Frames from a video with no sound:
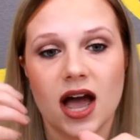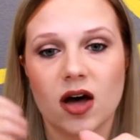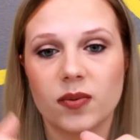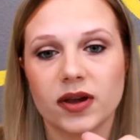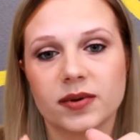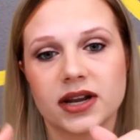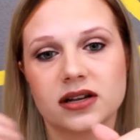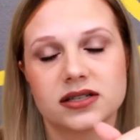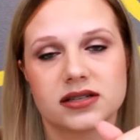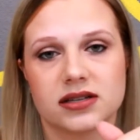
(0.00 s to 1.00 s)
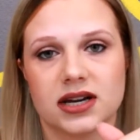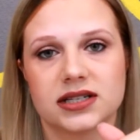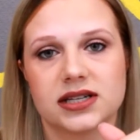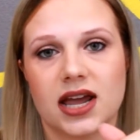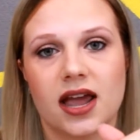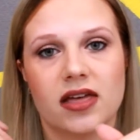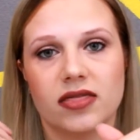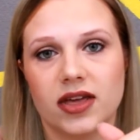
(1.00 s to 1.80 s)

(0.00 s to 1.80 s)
I'll paint my nails the next day,